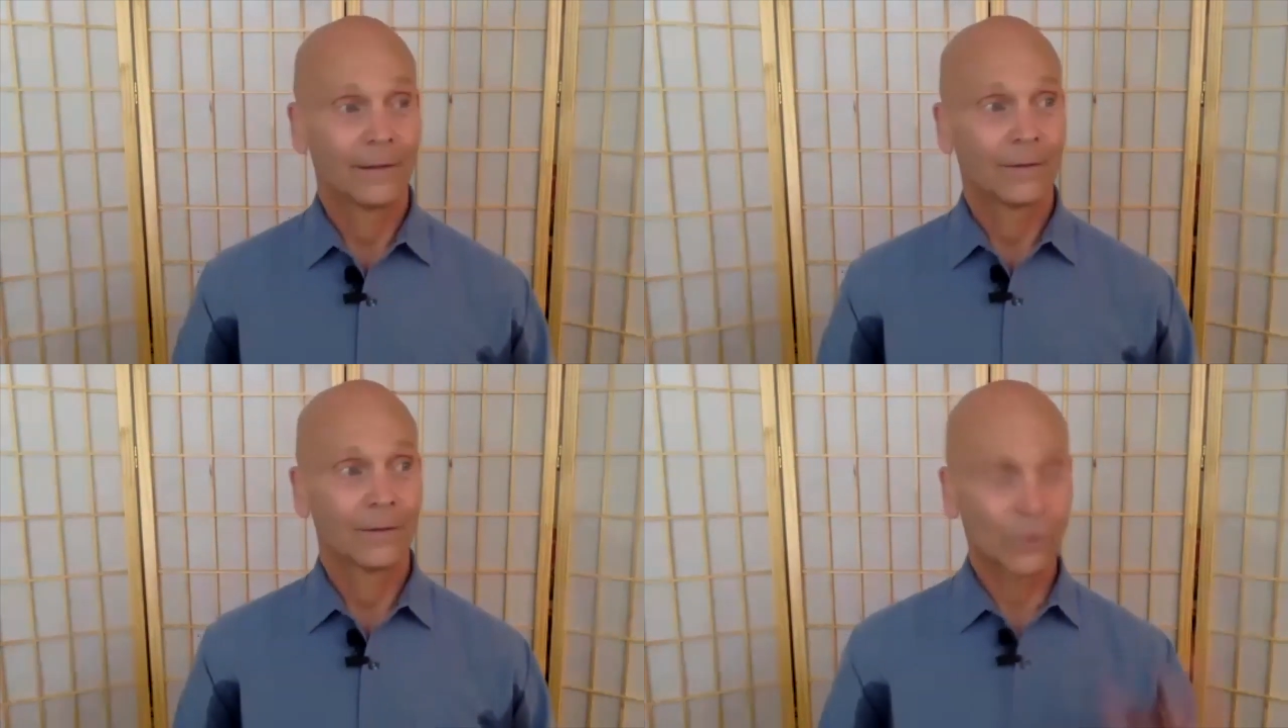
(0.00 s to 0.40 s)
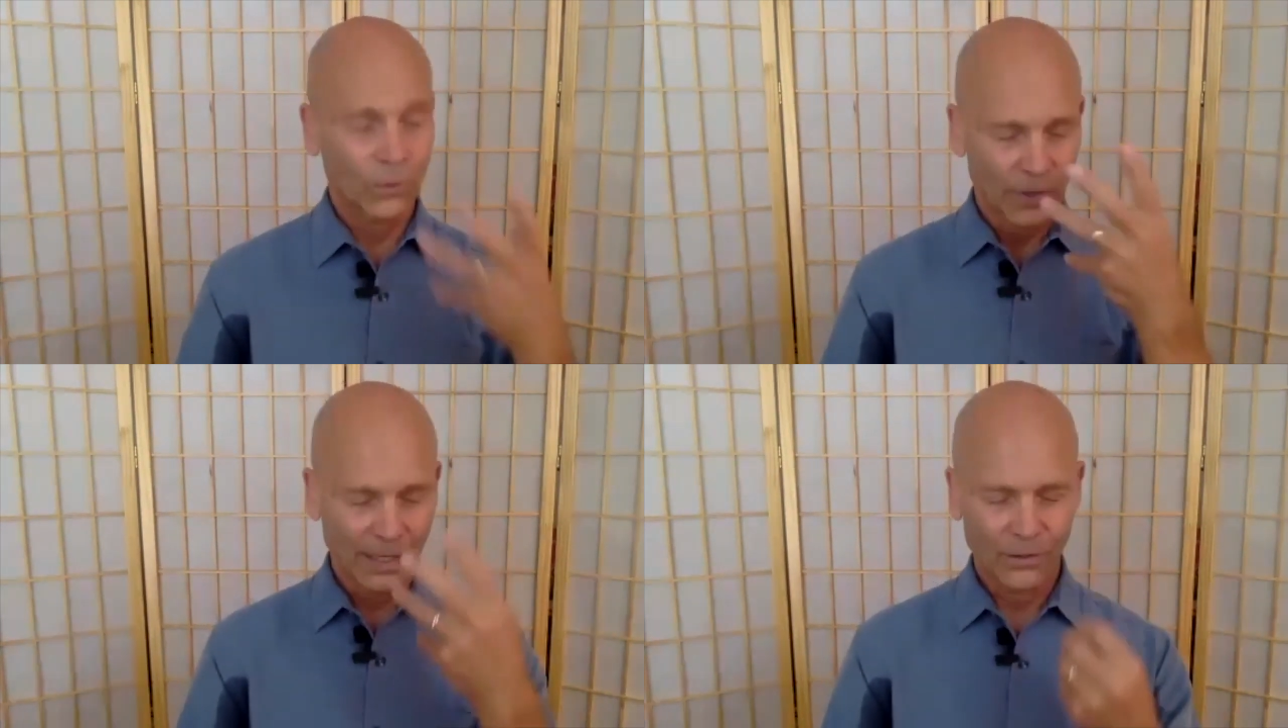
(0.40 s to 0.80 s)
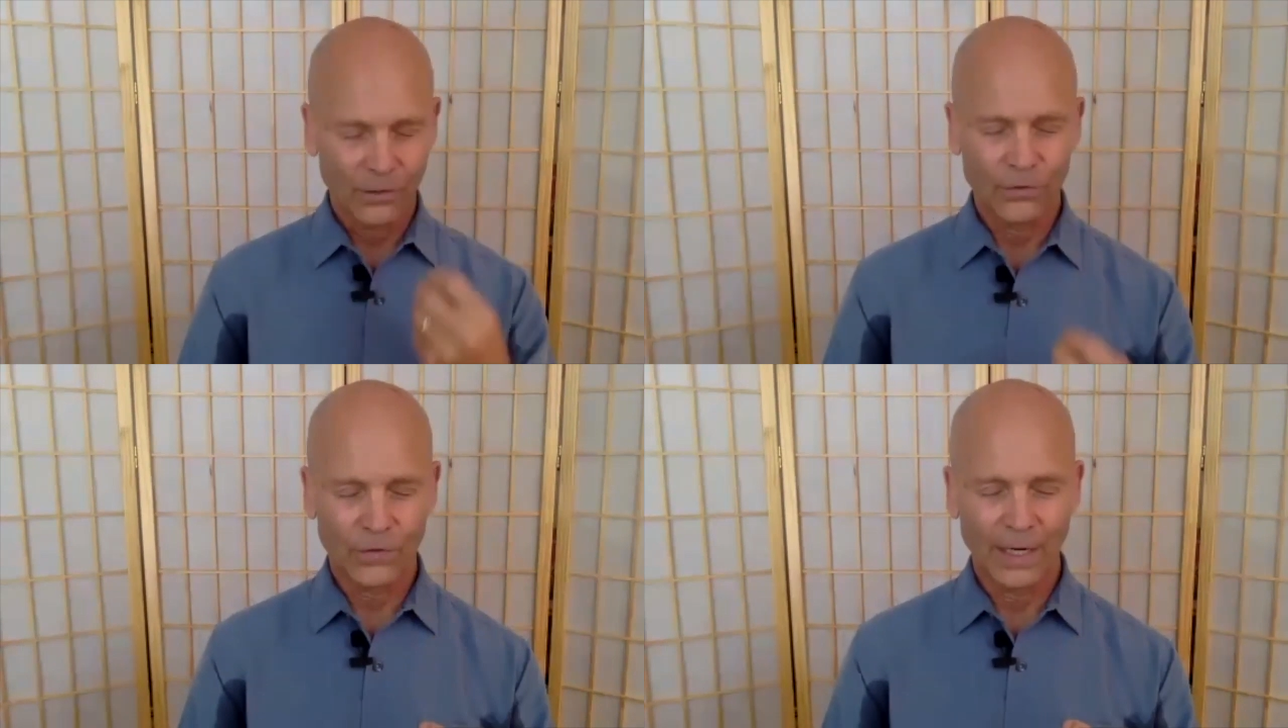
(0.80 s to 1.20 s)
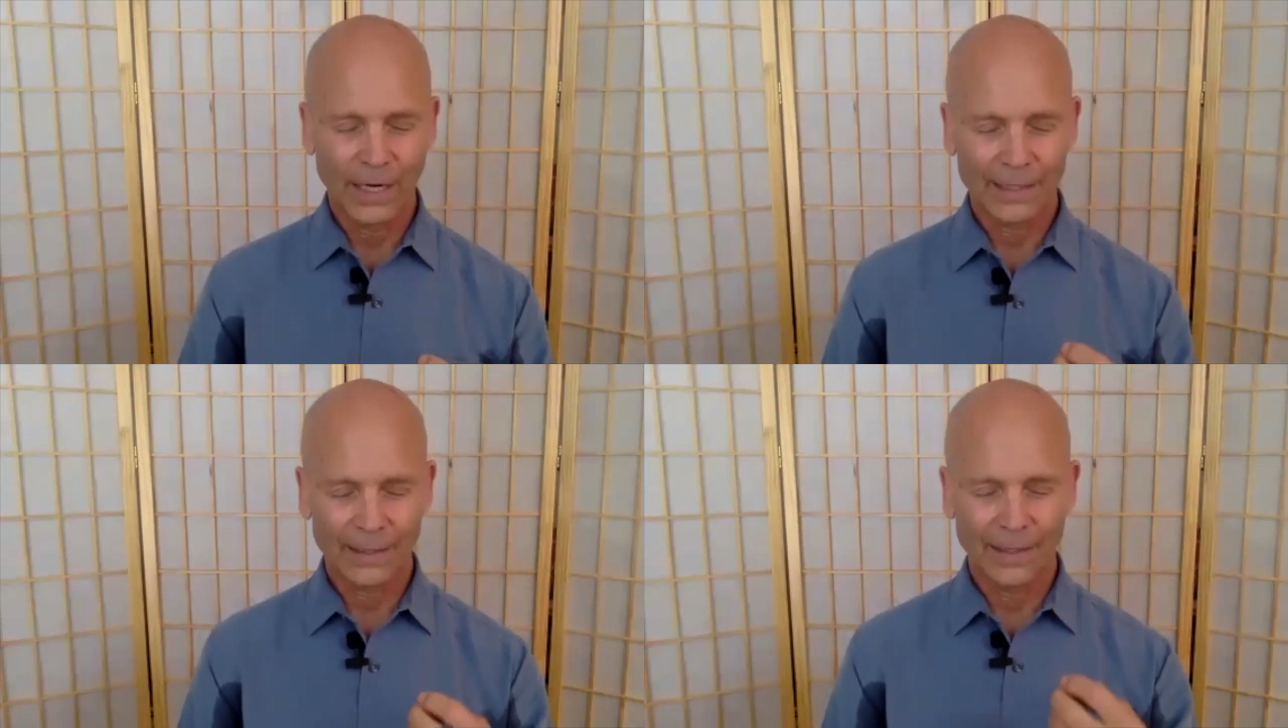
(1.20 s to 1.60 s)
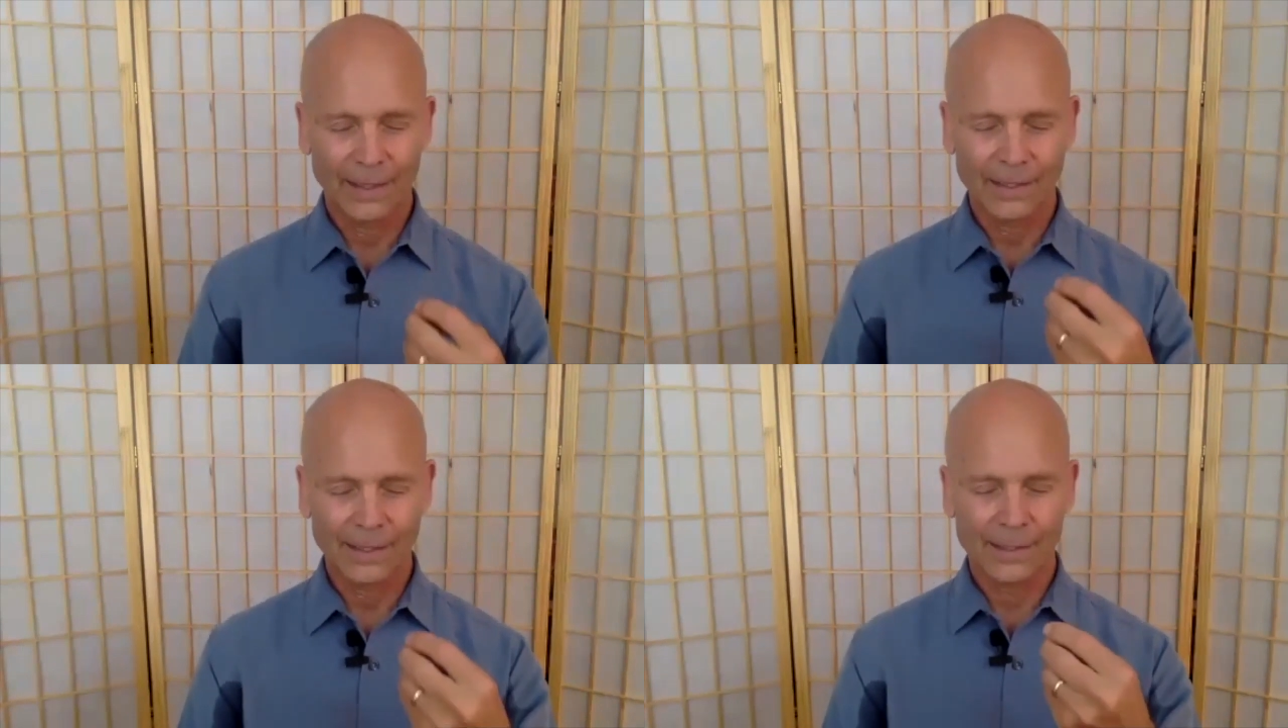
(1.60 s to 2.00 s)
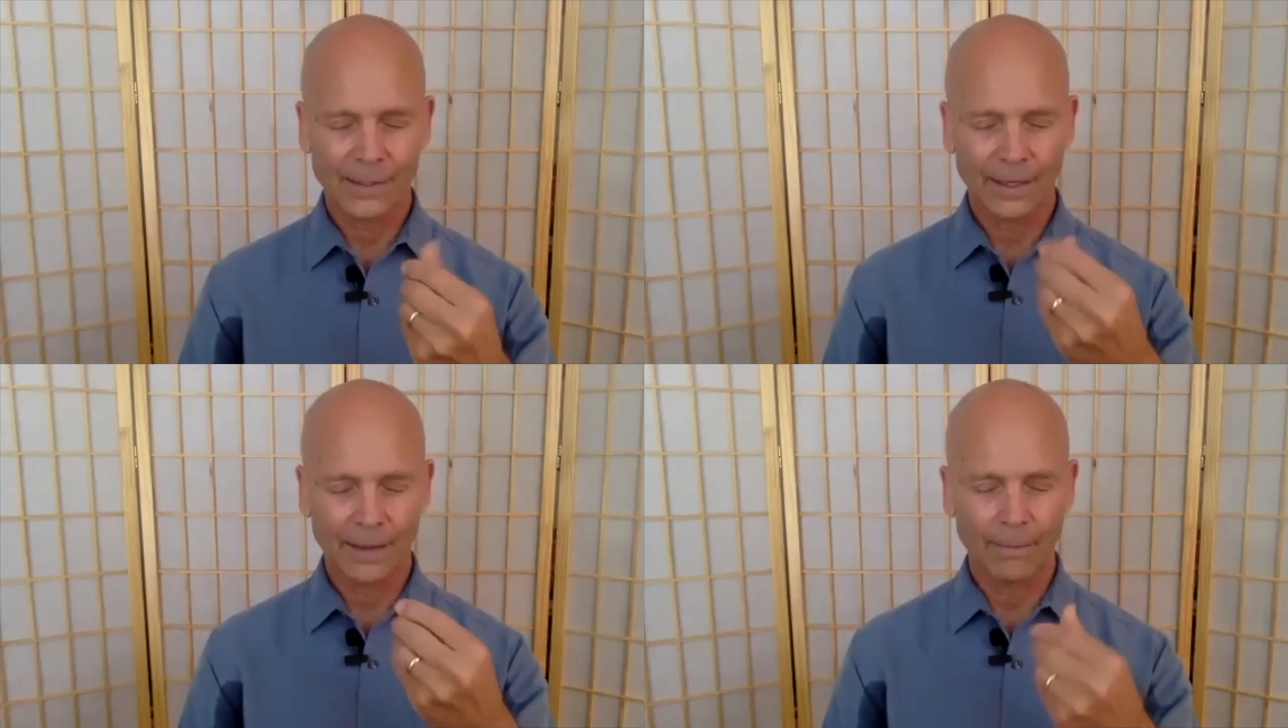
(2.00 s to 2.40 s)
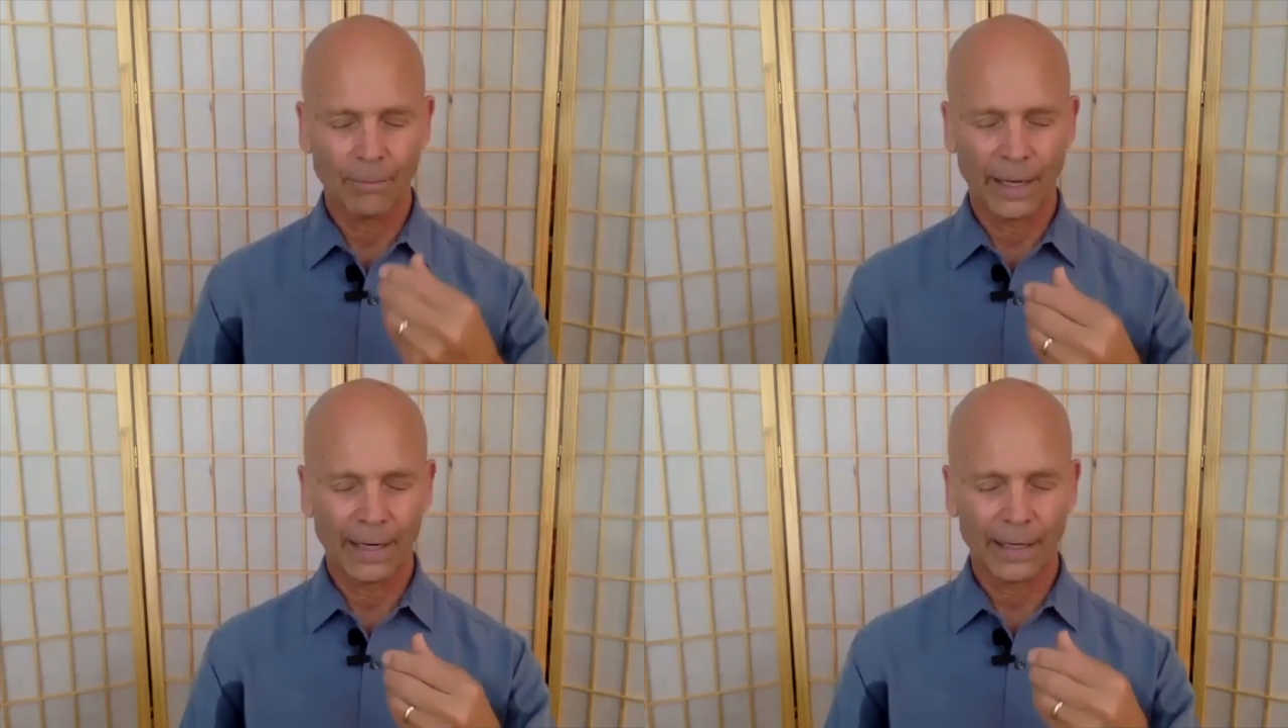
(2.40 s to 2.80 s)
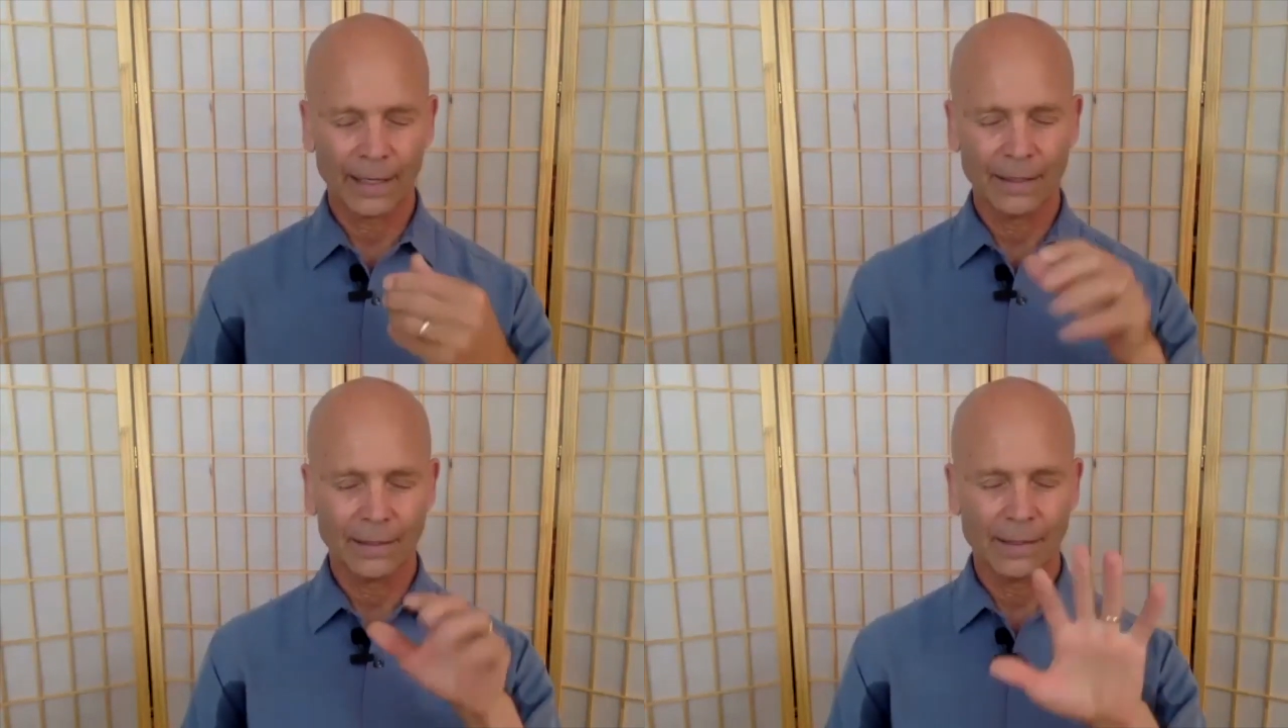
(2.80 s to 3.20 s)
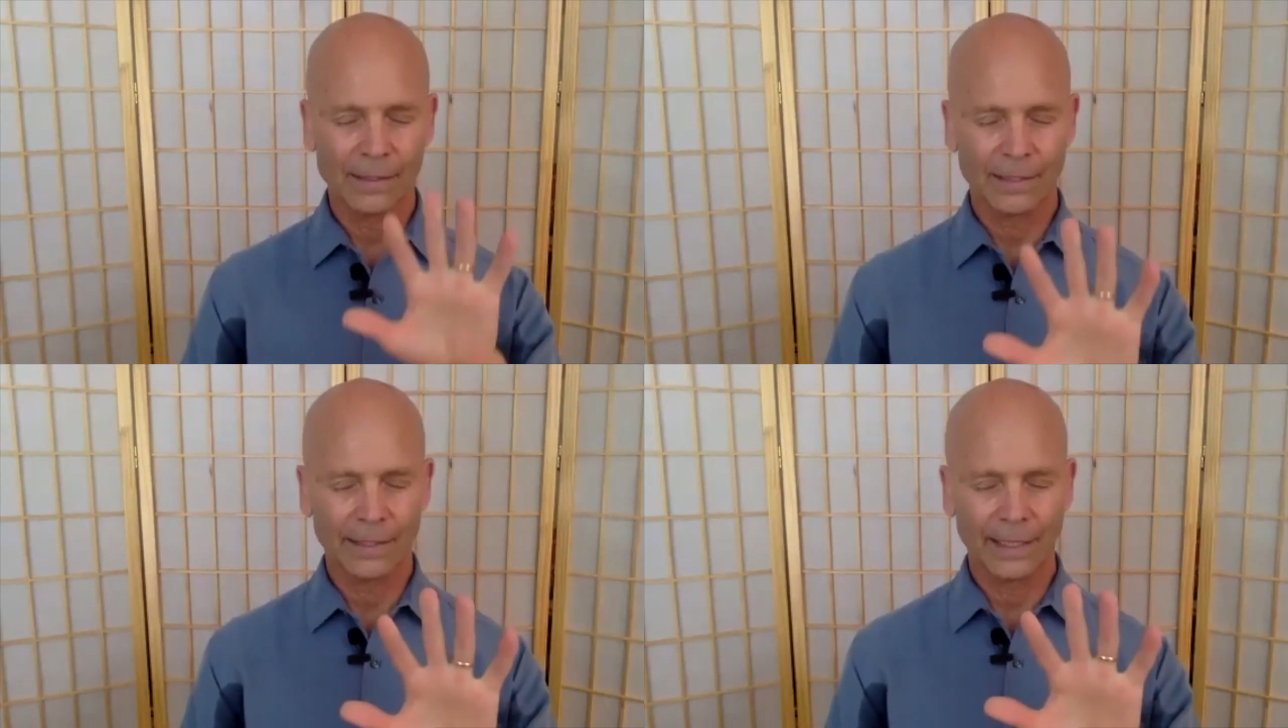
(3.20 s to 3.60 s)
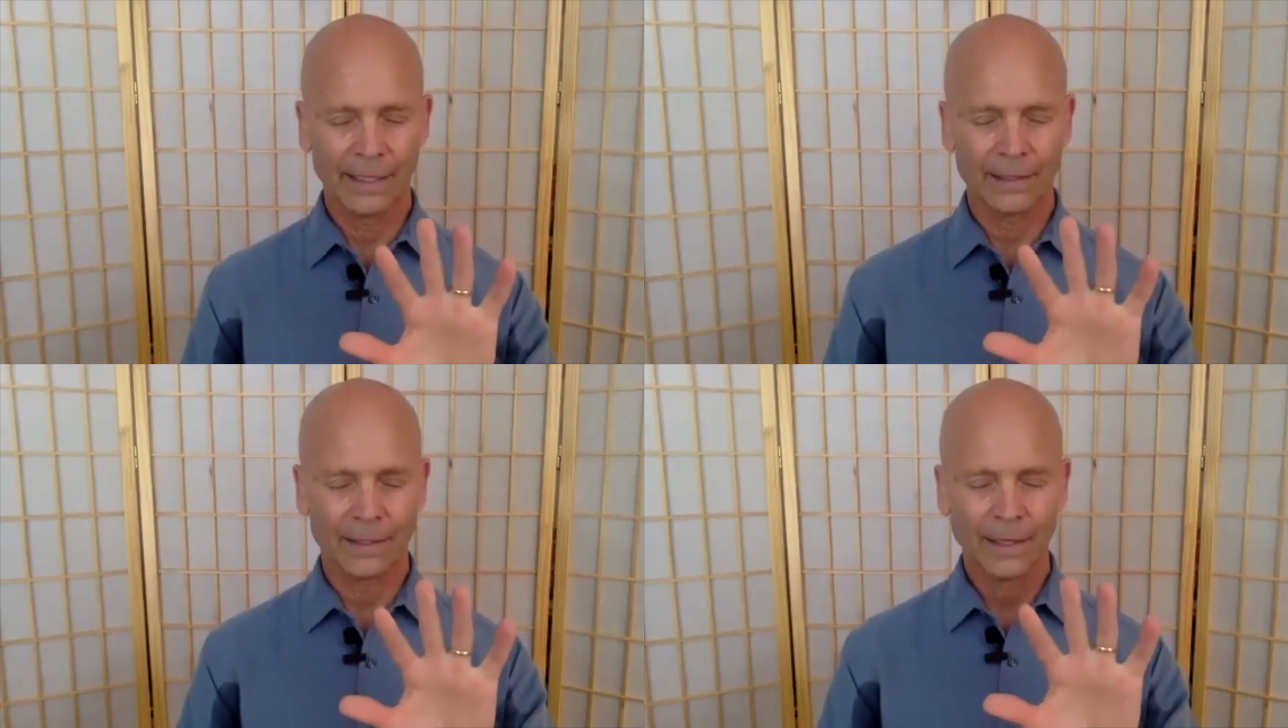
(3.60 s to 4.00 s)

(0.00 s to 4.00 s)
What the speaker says: so that you've got this embodied state